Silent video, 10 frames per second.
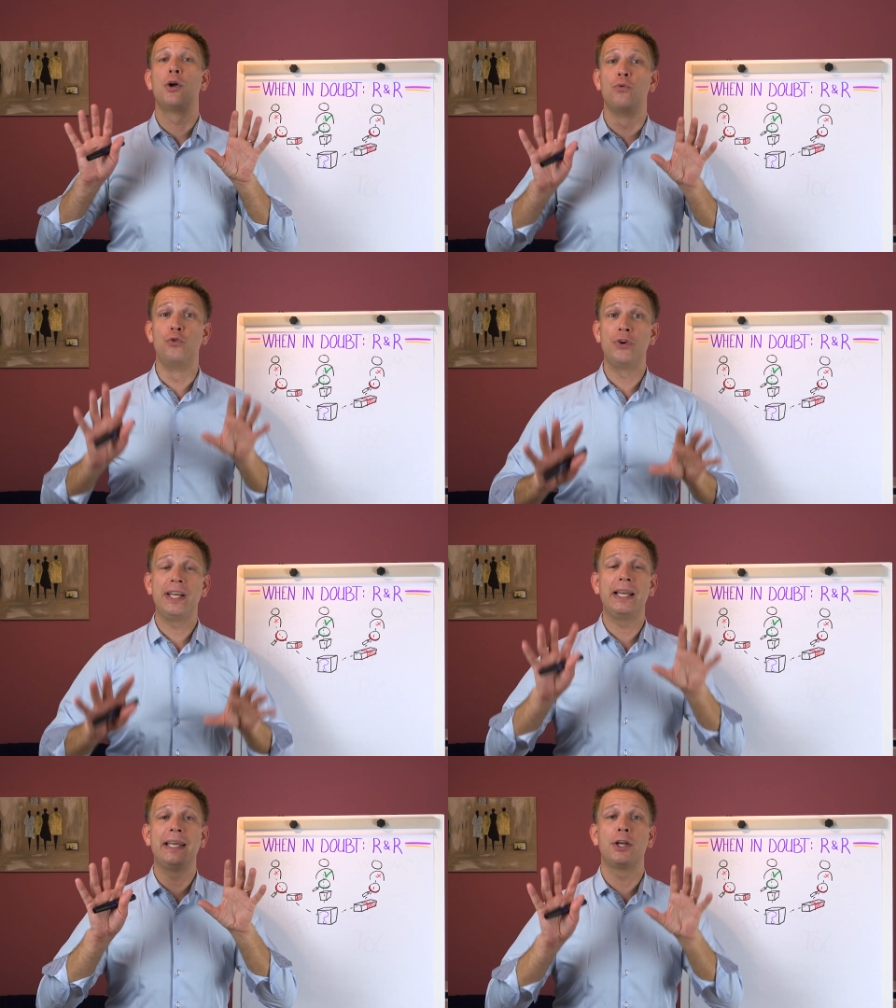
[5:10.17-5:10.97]

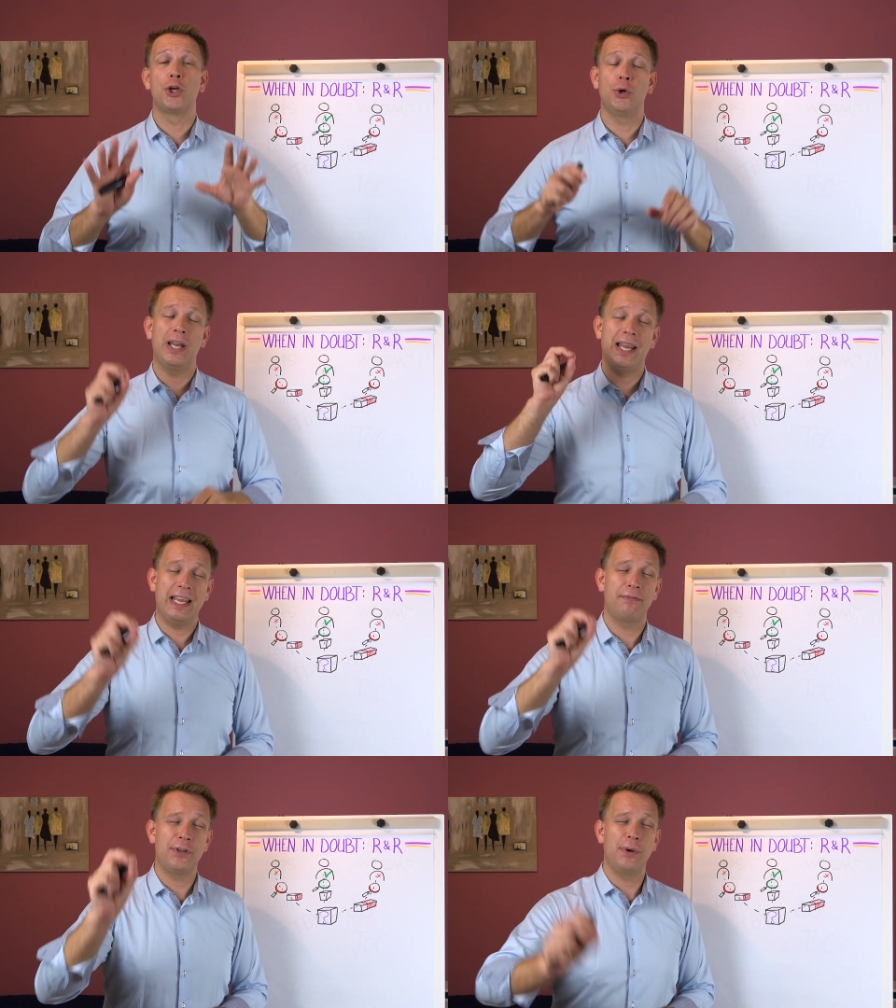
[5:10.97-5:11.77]
Really good.
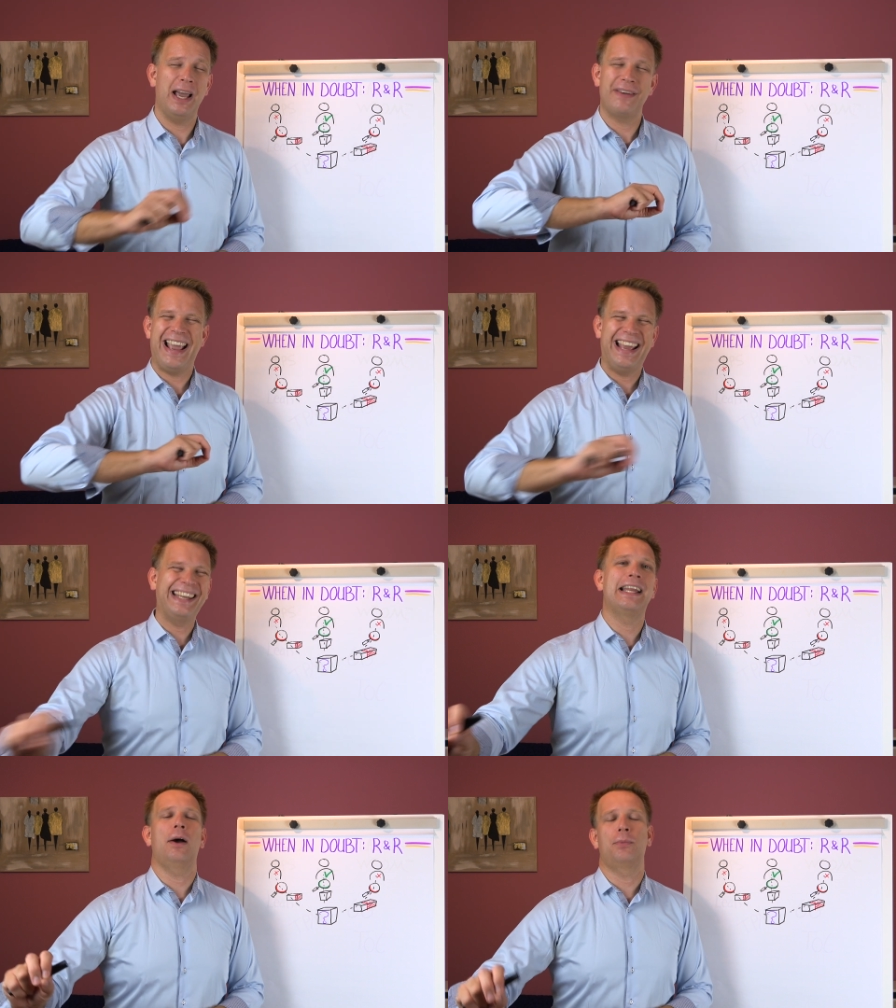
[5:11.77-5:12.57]
If you have any
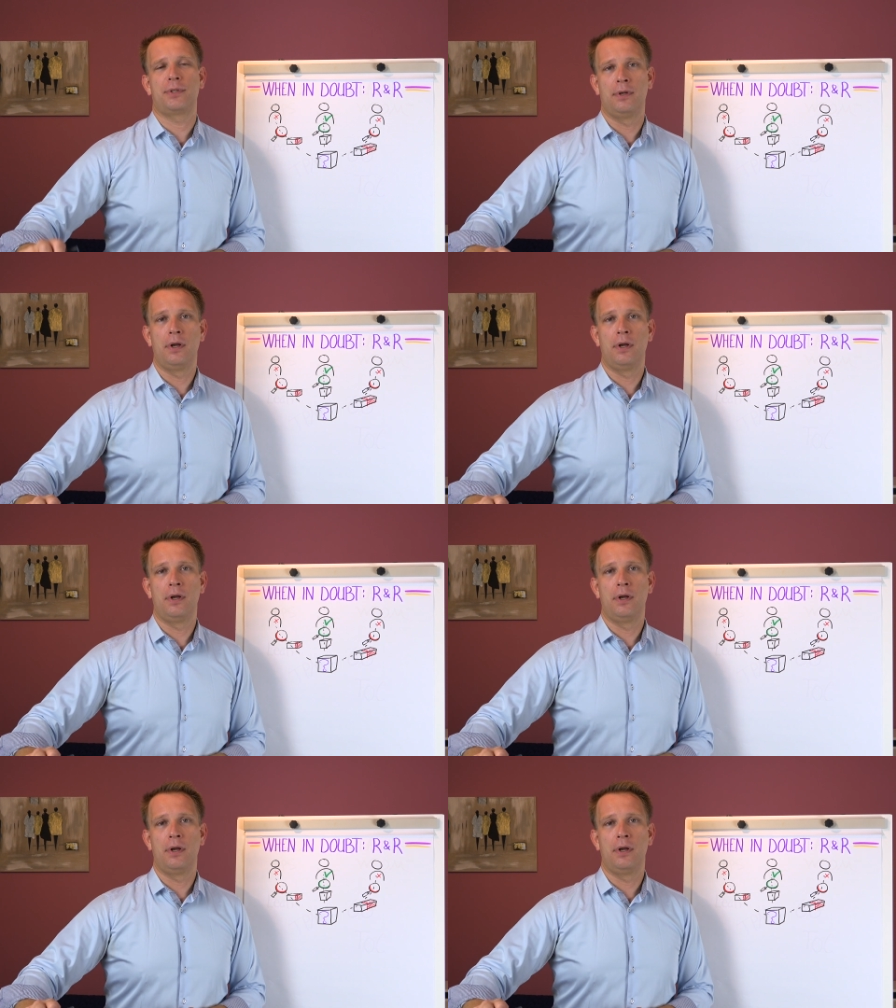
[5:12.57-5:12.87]
doubts